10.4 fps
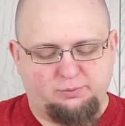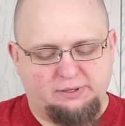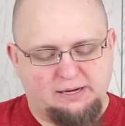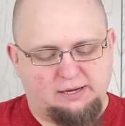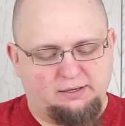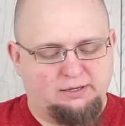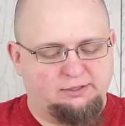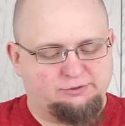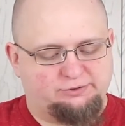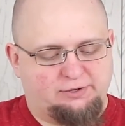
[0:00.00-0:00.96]
we got
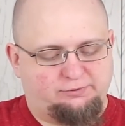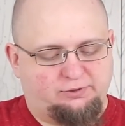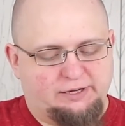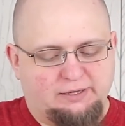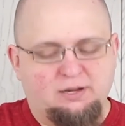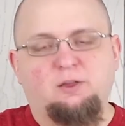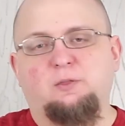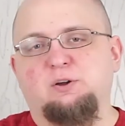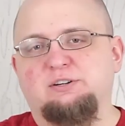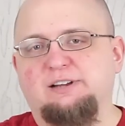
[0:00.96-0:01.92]
stuff like
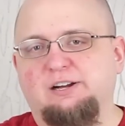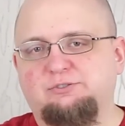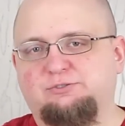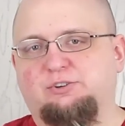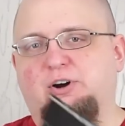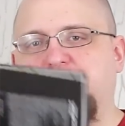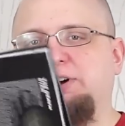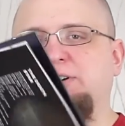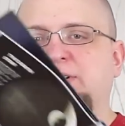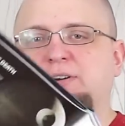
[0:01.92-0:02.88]
the Death Star,